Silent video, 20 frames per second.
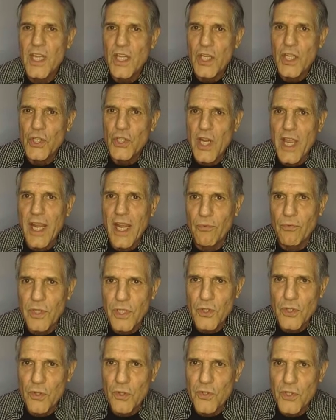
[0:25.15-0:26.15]
Jack
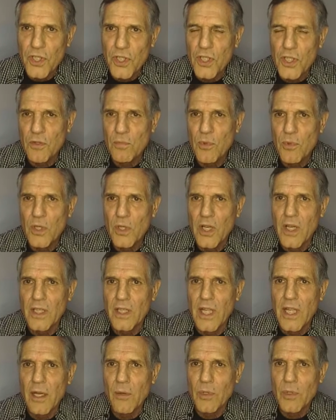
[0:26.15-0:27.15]
Richards, in his book on
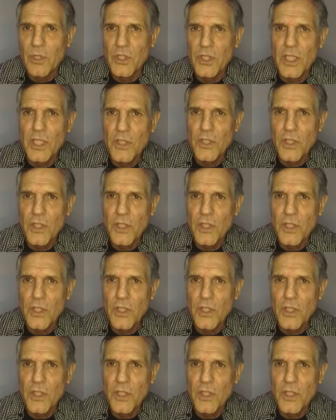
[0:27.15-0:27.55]
language teaching